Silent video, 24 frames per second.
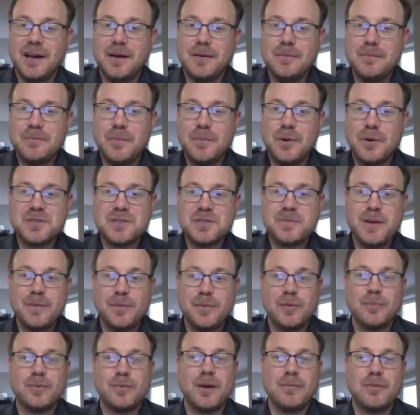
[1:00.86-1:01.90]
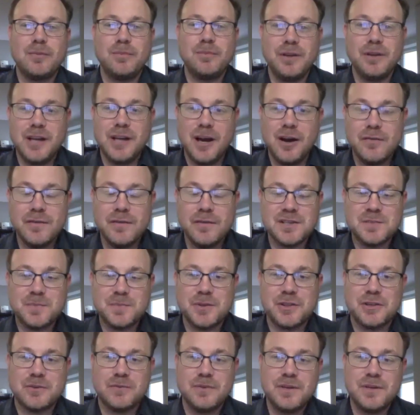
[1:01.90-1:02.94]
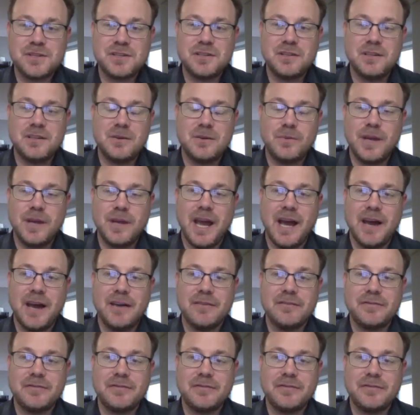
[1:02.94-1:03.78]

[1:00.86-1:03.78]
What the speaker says: Most people probably know this, but the reason that we have